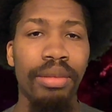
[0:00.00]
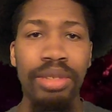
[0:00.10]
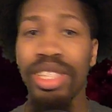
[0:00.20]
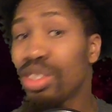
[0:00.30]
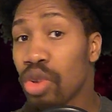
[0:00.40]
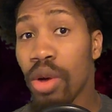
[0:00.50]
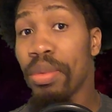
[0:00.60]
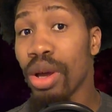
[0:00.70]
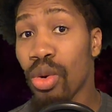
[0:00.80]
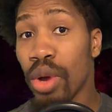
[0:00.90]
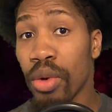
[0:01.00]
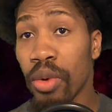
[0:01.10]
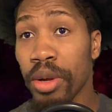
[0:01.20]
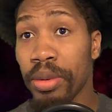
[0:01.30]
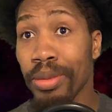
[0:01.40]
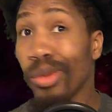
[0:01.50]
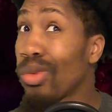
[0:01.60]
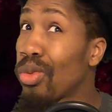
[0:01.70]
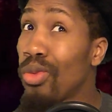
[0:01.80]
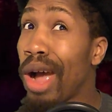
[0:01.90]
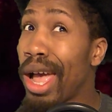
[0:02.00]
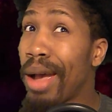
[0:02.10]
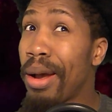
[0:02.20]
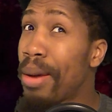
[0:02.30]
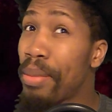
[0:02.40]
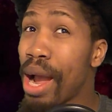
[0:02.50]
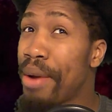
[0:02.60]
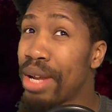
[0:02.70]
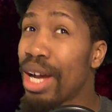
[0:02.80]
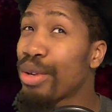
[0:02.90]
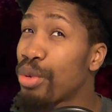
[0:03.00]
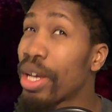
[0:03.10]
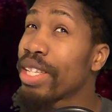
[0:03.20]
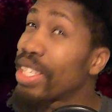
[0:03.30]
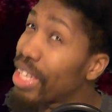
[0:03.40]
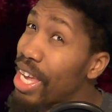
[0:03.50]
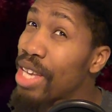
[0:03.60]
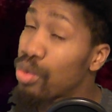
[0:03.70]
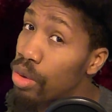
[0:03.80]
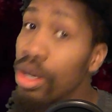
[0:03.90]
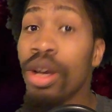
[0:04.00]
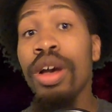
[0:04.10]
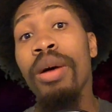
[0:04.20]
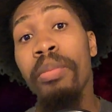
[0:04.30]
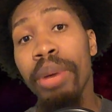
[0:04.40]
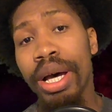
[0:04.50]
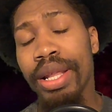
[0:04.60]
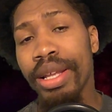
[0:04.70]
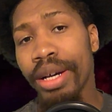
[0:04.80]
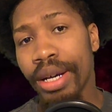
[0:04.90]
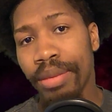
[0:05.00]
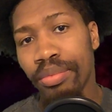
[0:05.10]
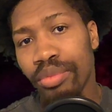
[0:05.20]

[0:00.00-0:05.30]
this is going to be a quick one. Well, probably not as quick as the last one, but I